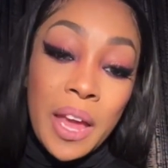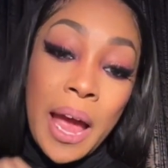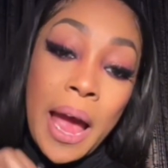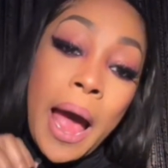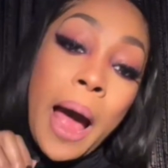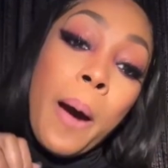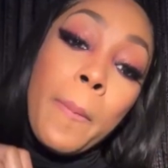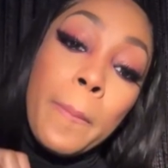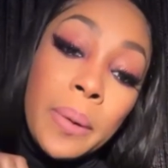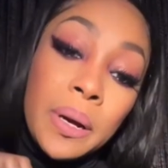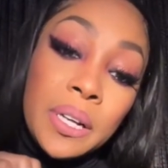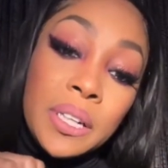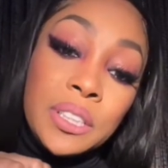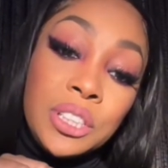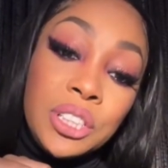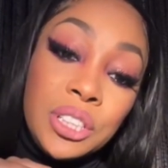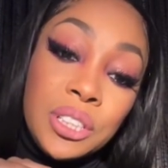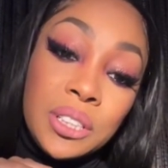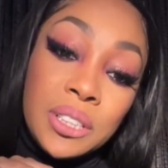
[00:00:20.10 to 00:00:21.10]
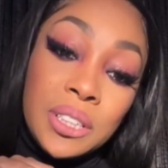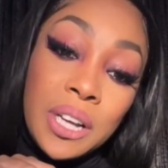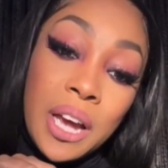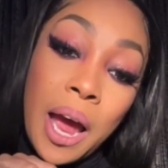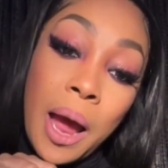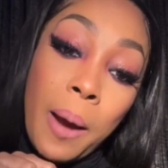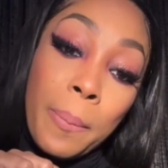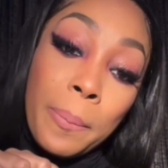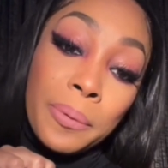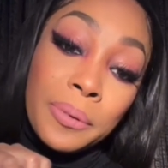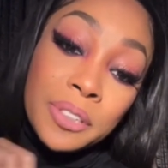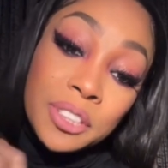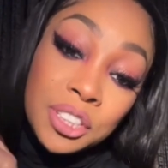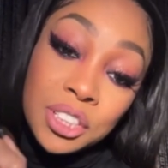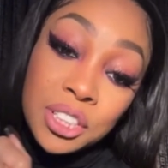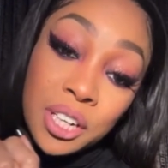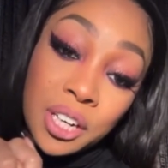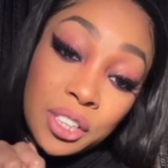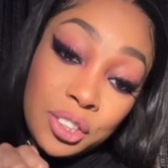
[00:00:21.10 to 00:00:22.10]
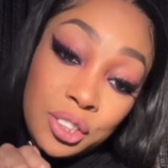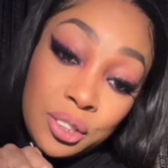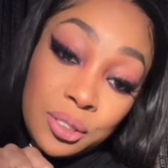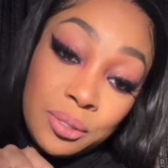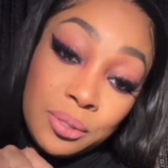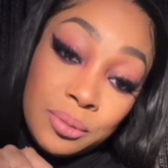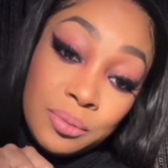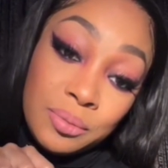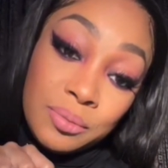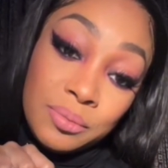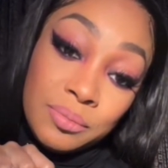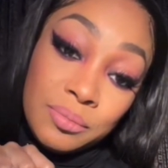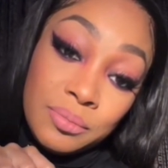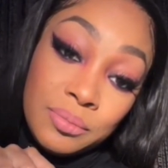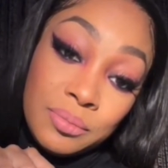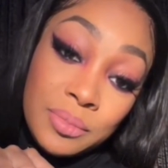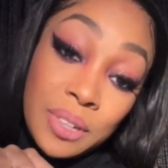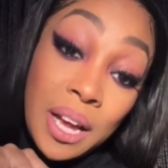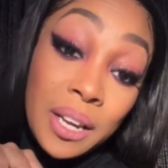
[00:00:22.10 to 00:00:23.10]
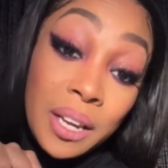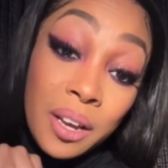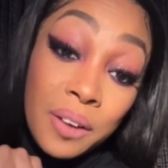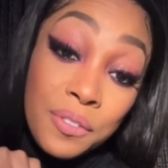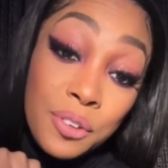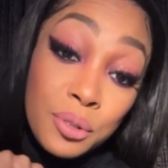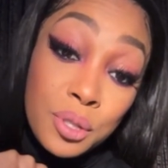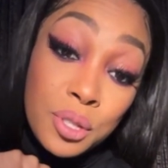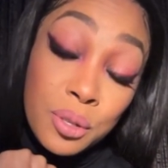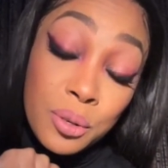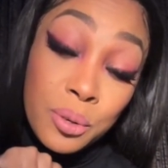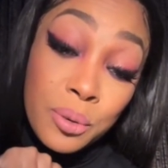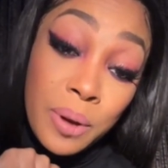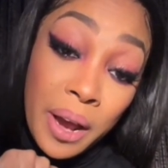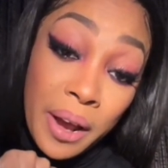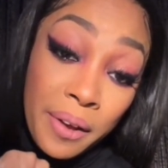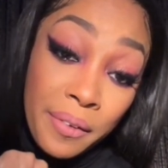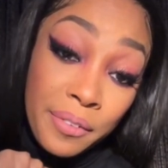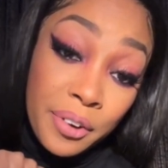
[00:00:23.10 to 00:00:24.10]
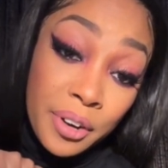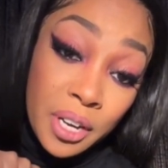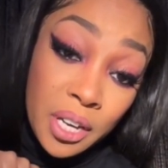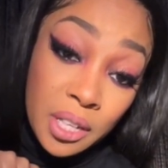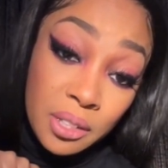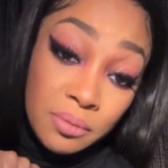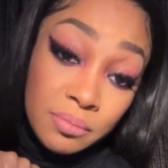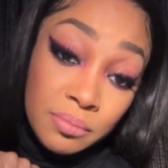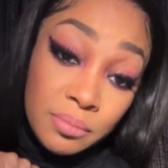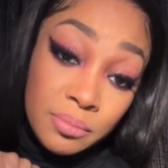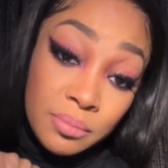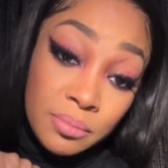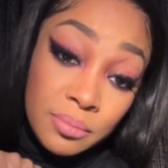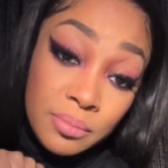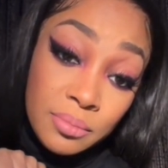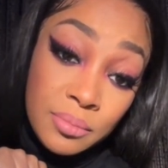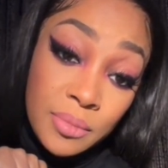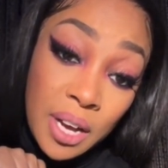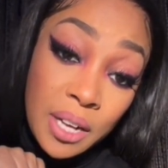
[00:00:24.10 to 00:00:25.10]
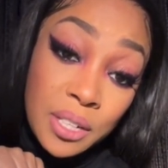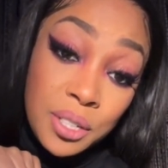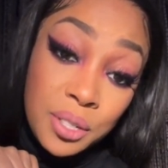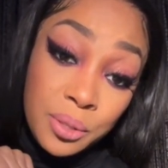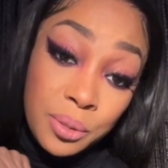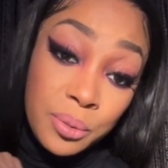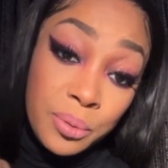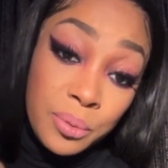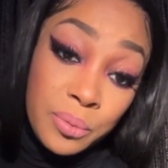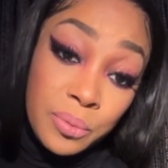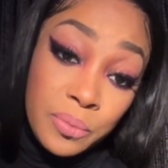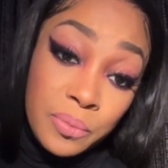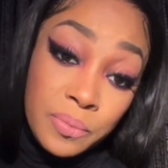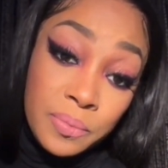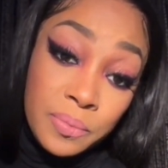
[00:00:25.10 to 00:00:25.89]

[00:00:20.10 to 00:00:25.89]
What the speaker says: how much I appreciate you. I love you too, Avery. I do.